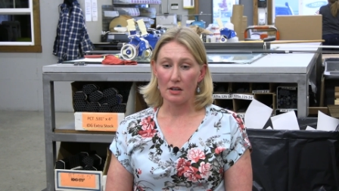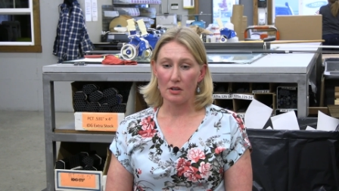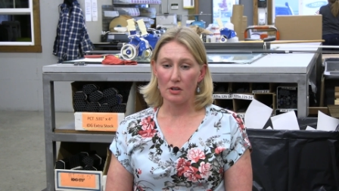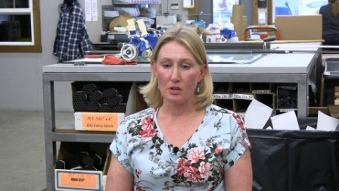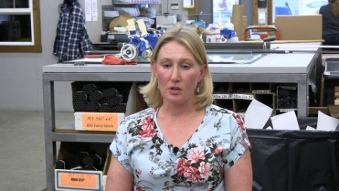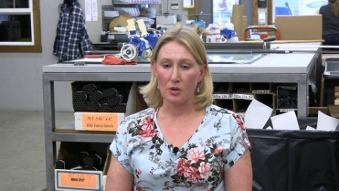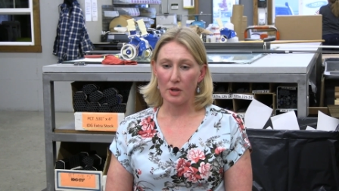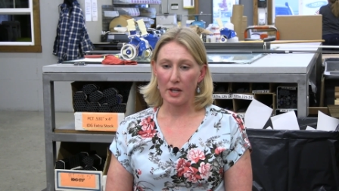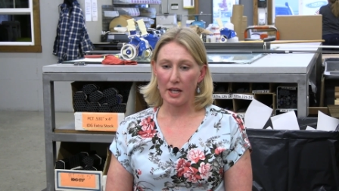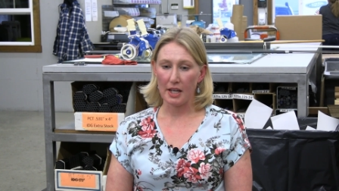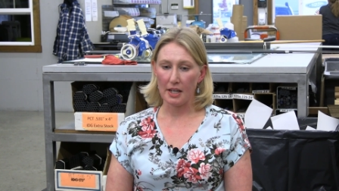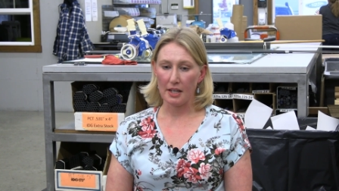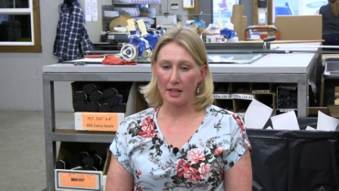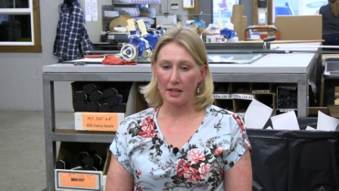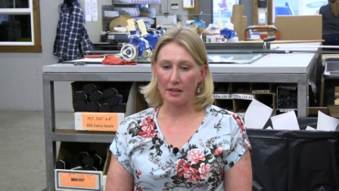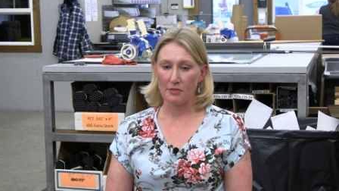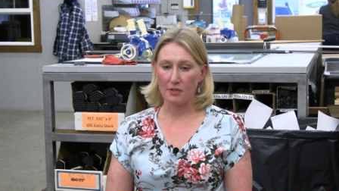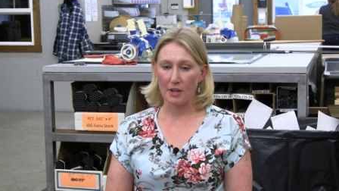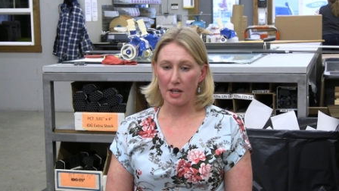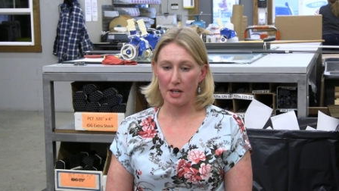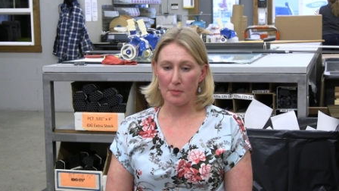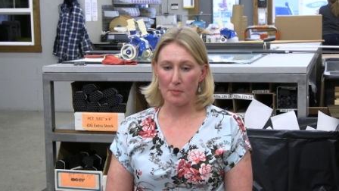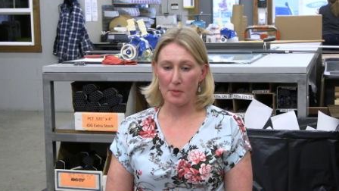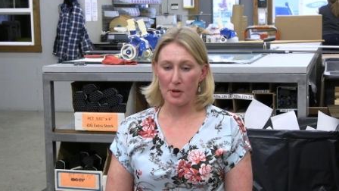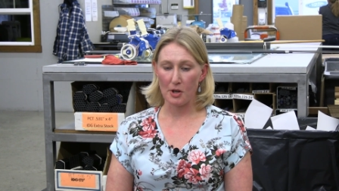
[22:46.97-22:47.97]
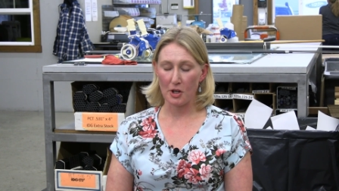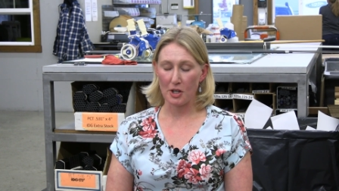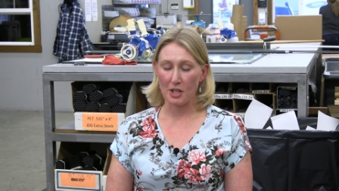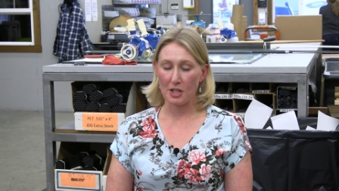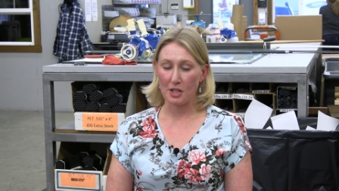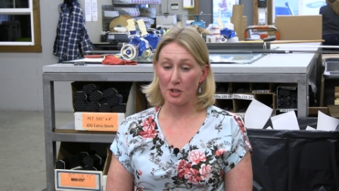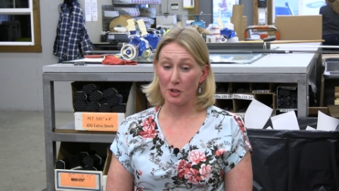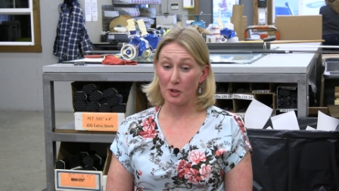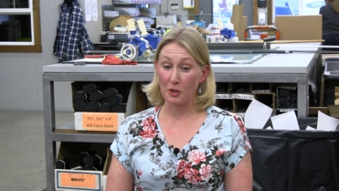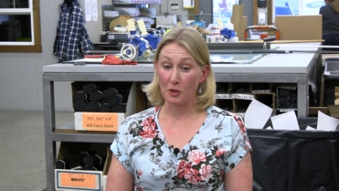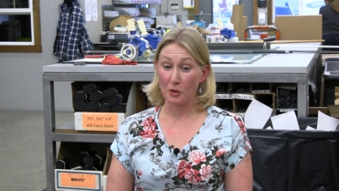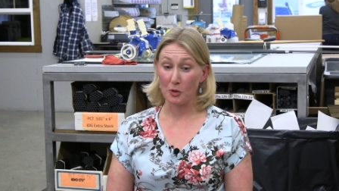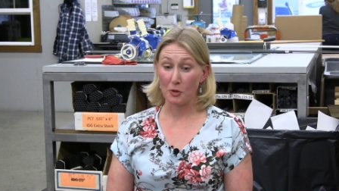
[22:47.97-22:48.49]
okay, I've got a
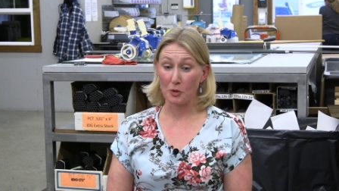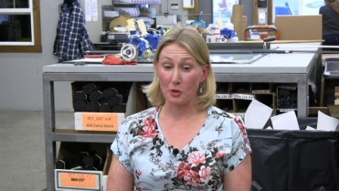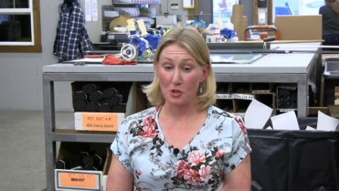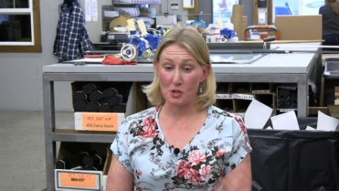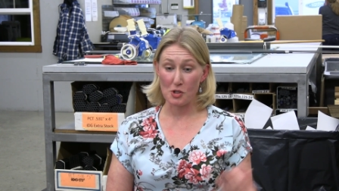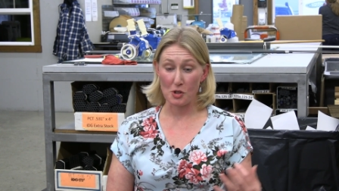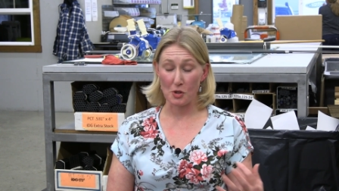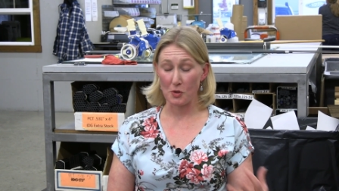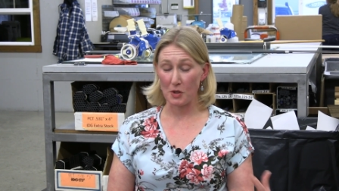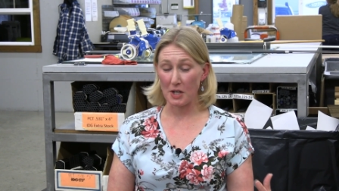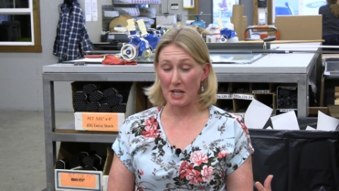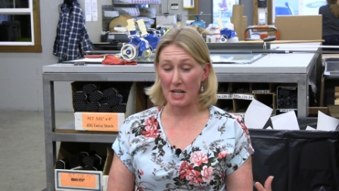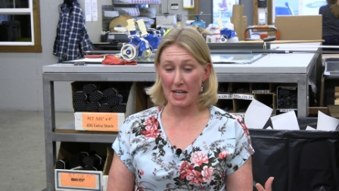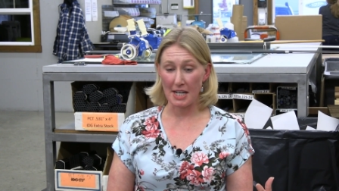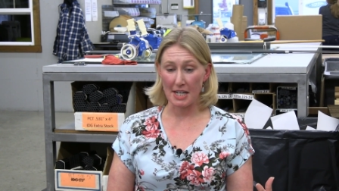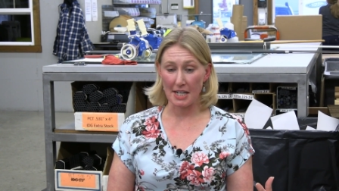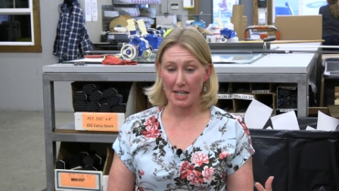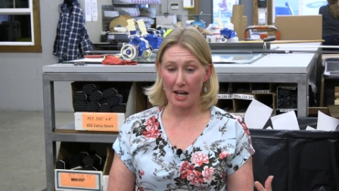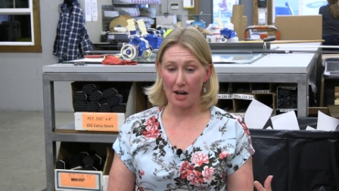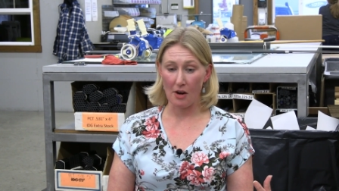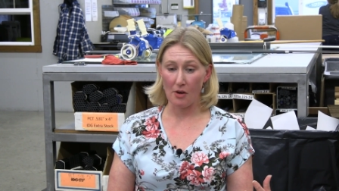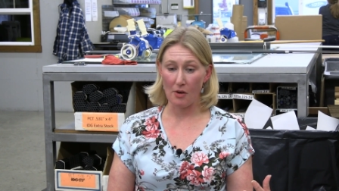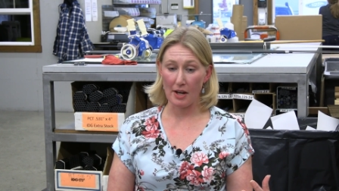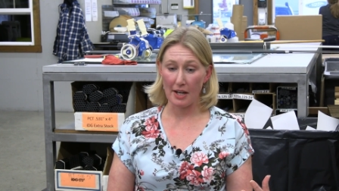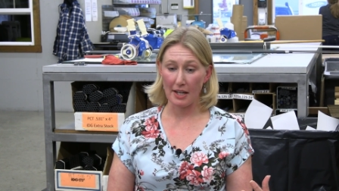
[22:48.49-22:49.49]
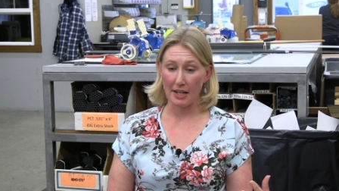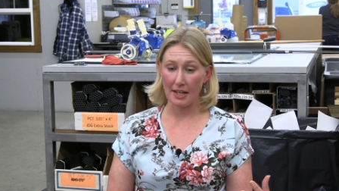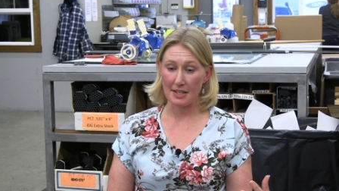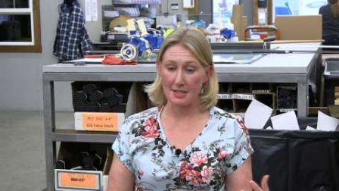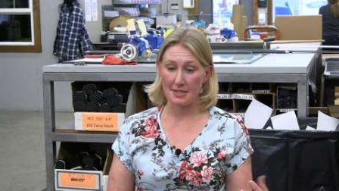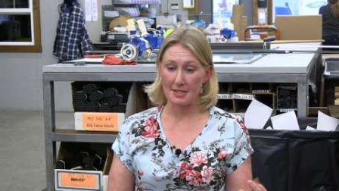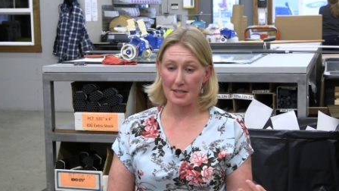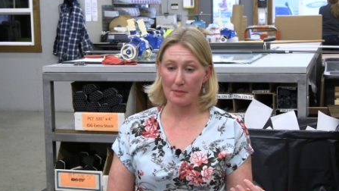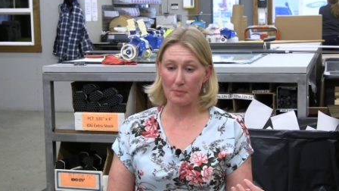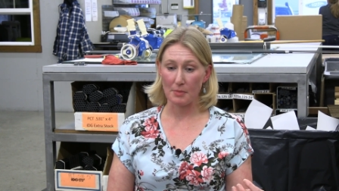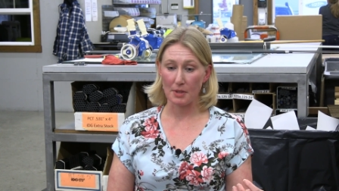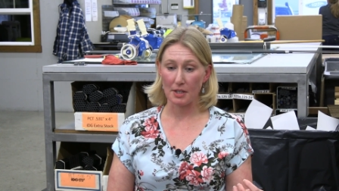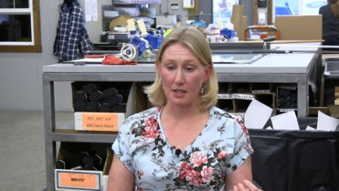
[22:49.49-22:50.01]
marketing degree, now I guess
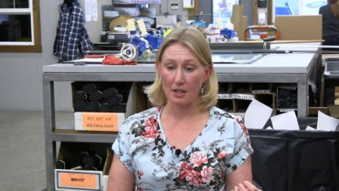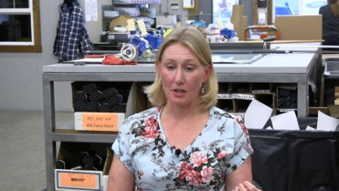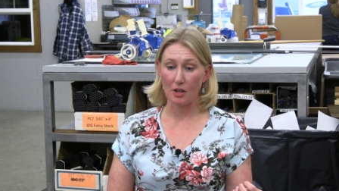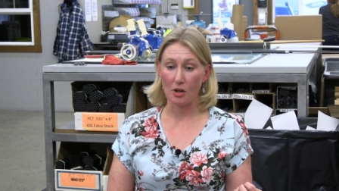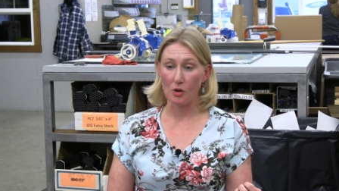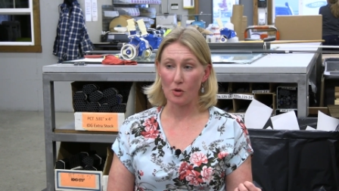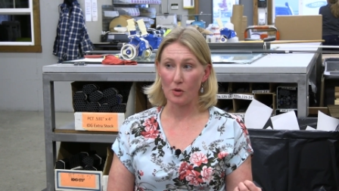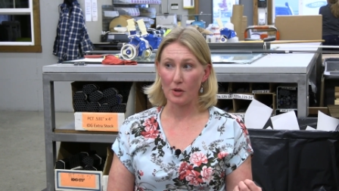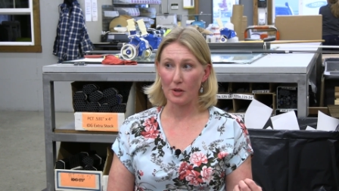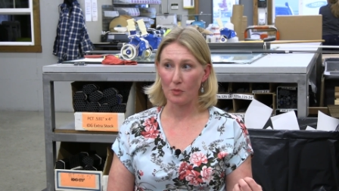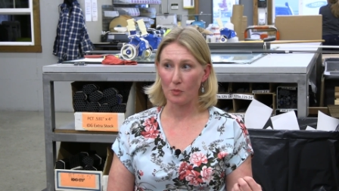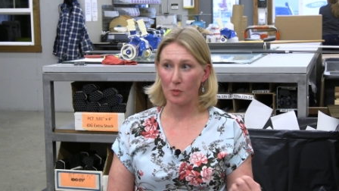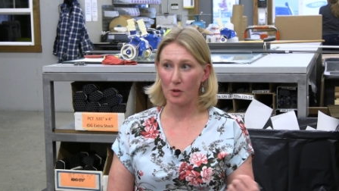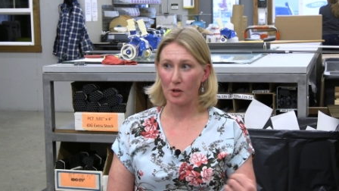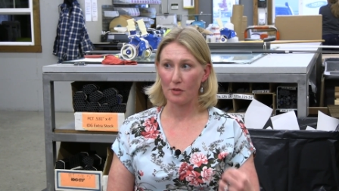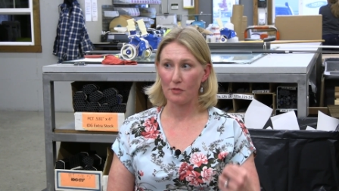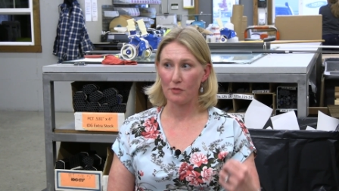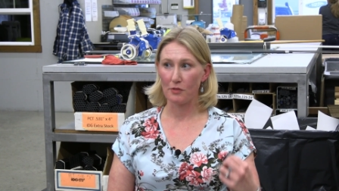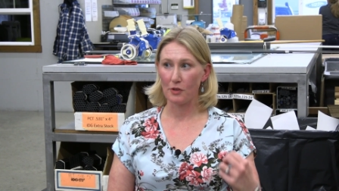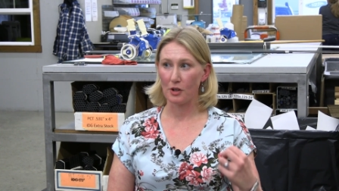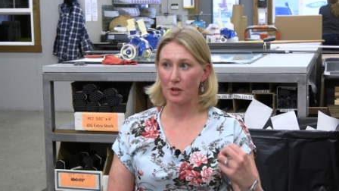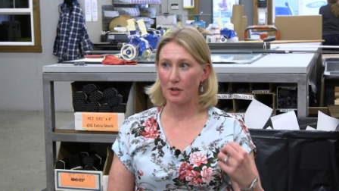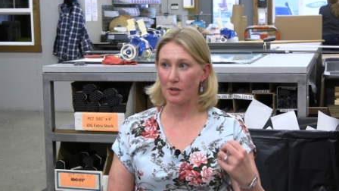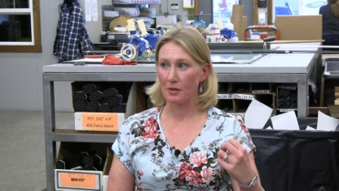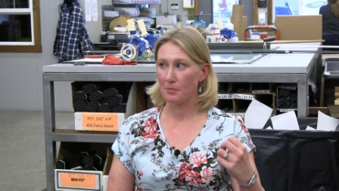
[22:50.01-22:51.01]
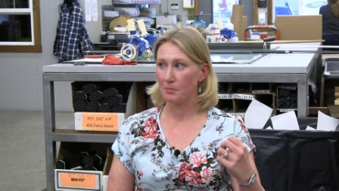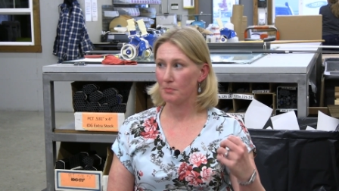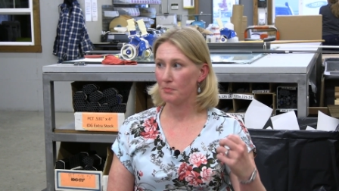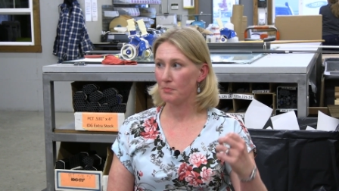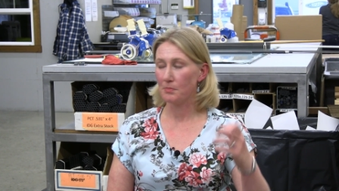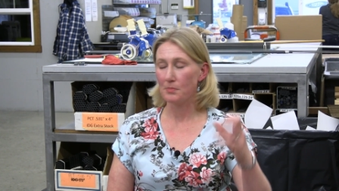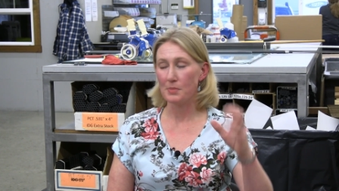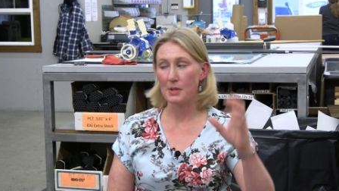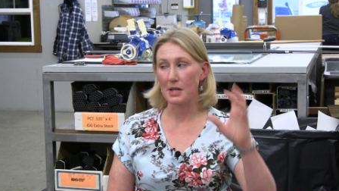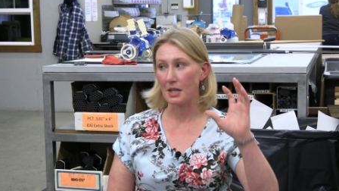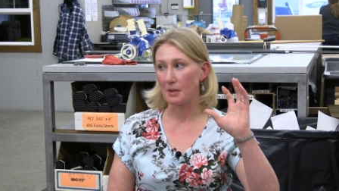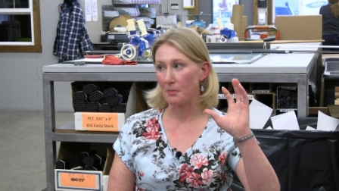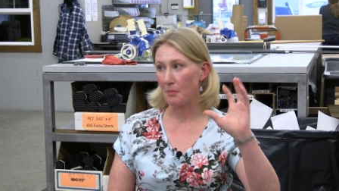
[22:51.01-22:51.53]
I'm going to go and work for a
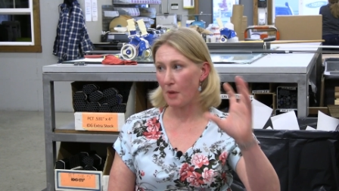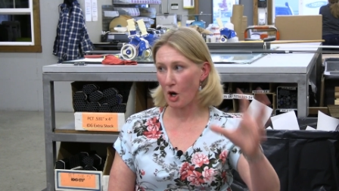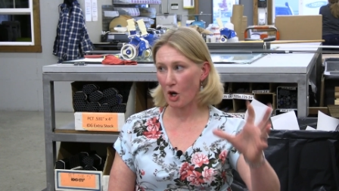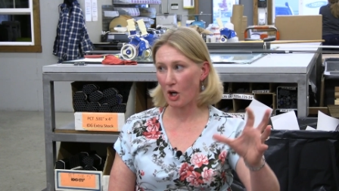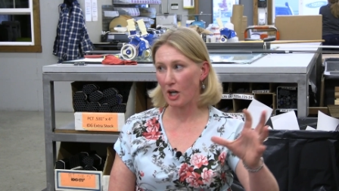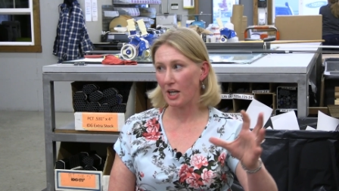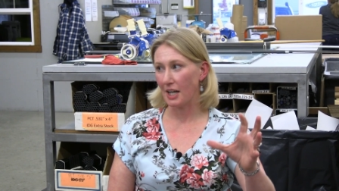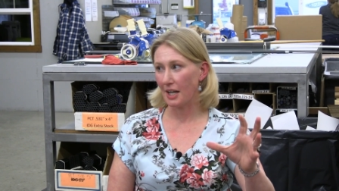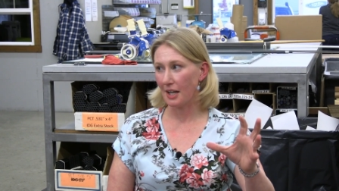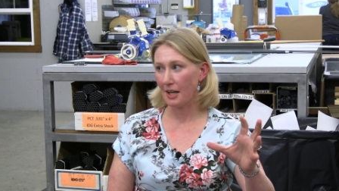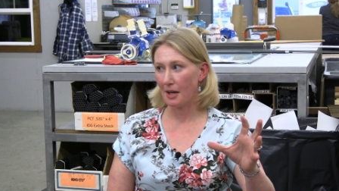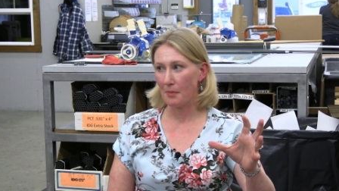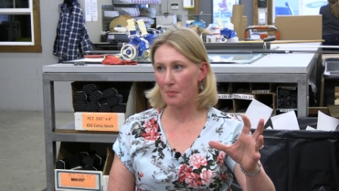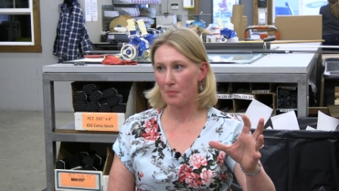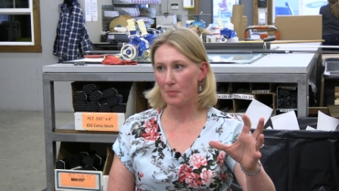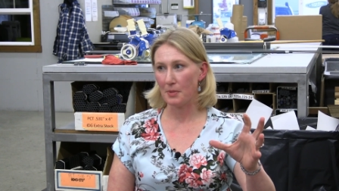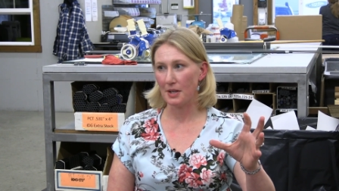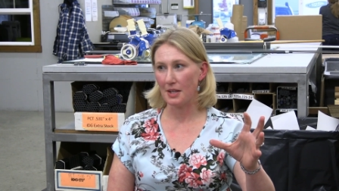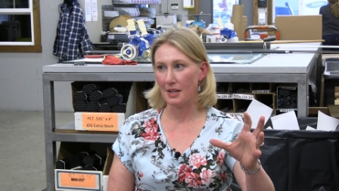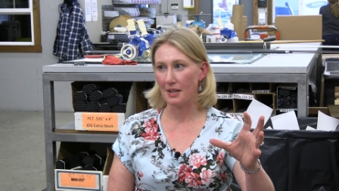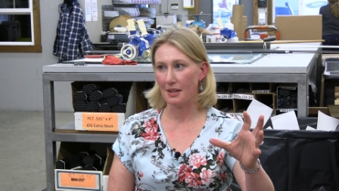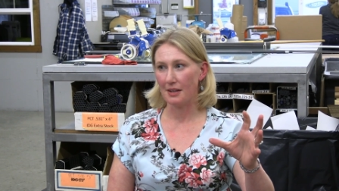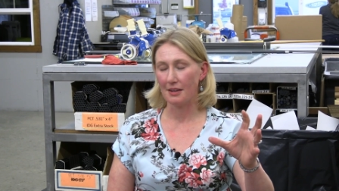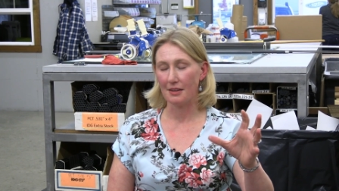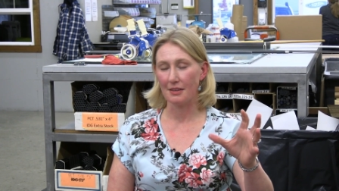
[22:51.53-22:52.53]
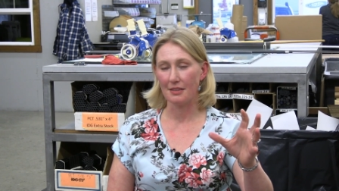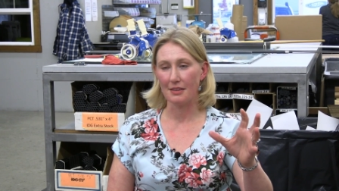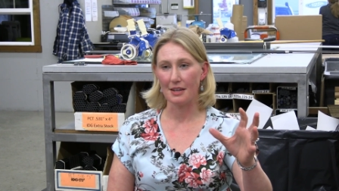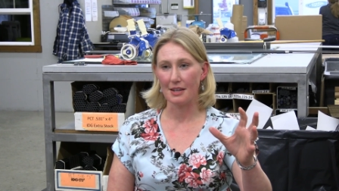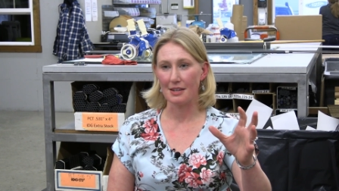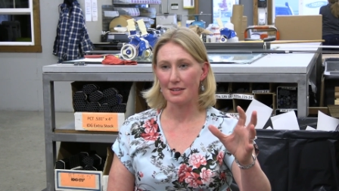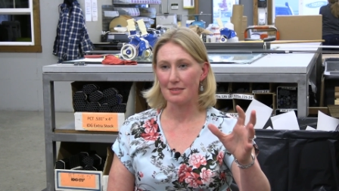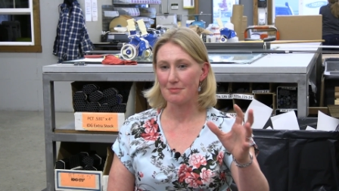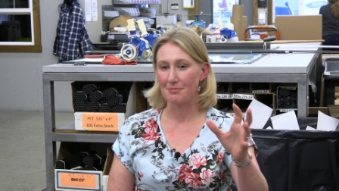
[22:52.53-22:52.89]
big marketing company and then